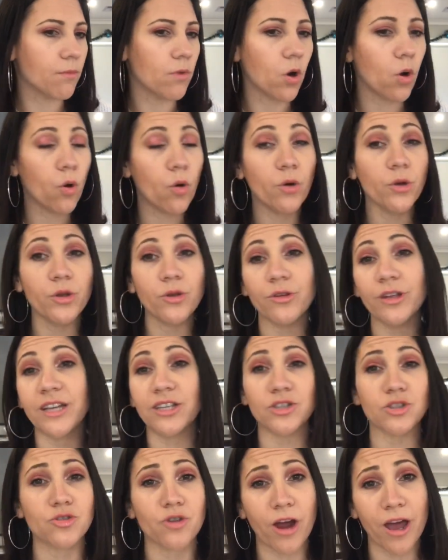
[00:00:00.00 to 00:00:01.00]
or you need
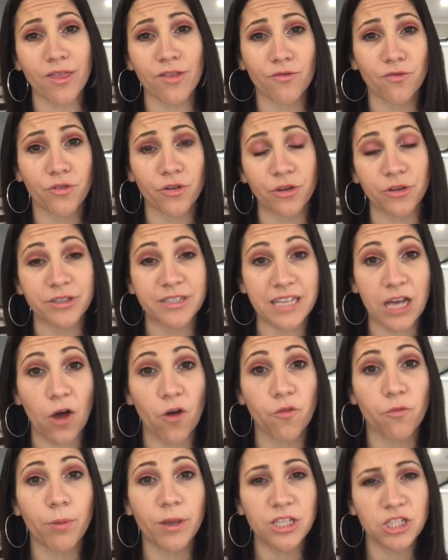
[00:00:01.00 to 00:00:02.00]
to try them for
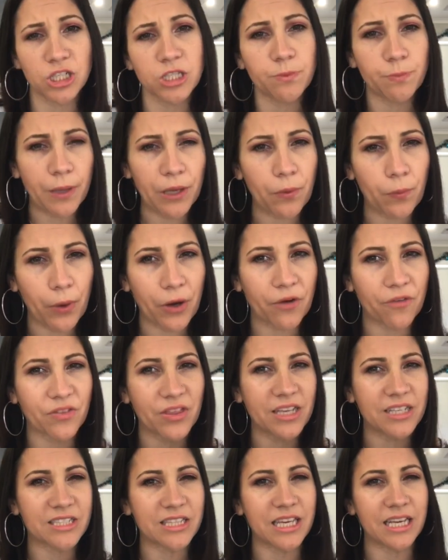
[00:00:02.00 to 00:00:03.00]
yourself, but just be aware of
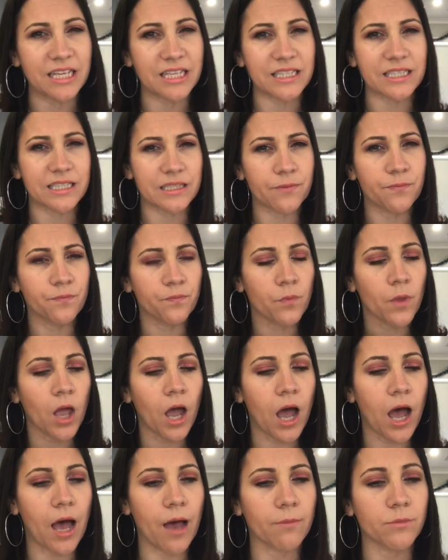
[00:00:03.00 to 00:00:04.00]
these things
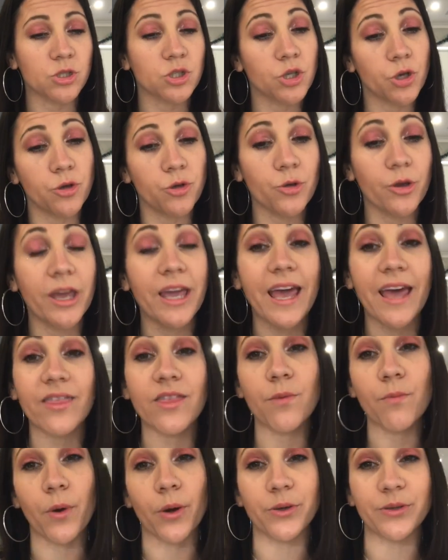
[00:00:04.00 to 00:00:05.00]
so you can get
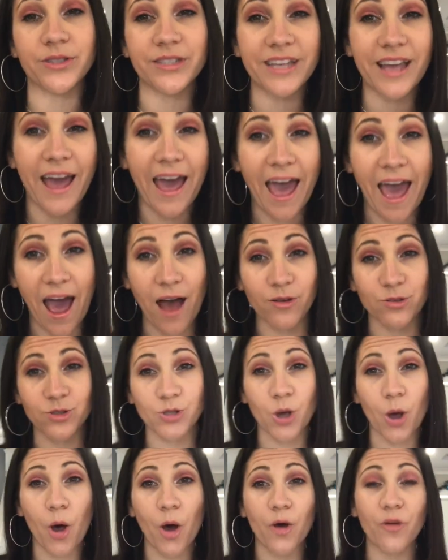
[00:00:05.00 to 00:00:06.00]
the most out
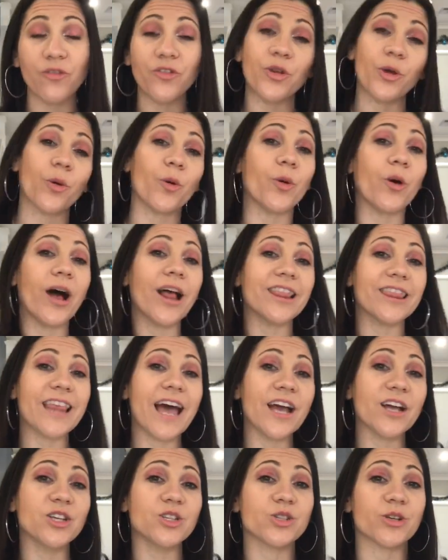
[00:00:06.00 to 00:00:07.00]
of your
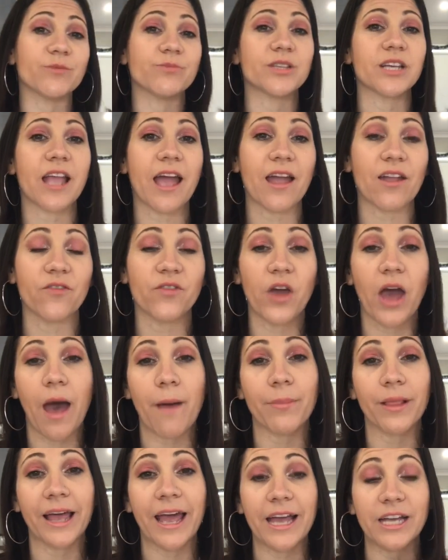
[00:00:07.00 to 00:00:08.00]
lacquer strips and out of your
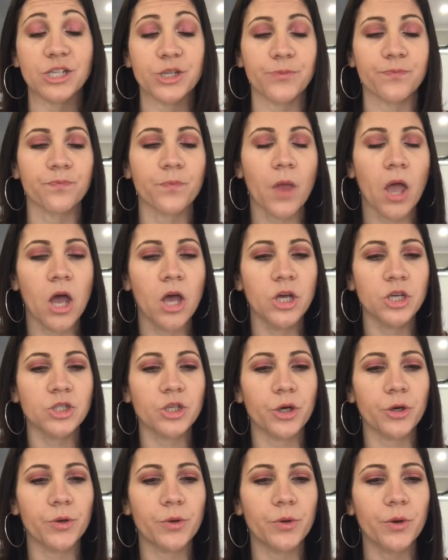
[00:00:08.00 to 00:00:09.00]
application.
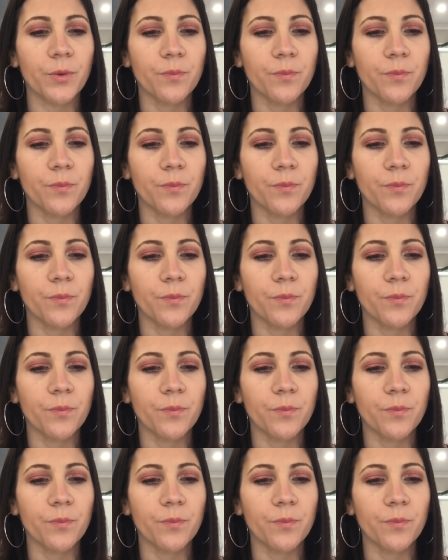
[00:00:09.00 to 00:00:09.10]
So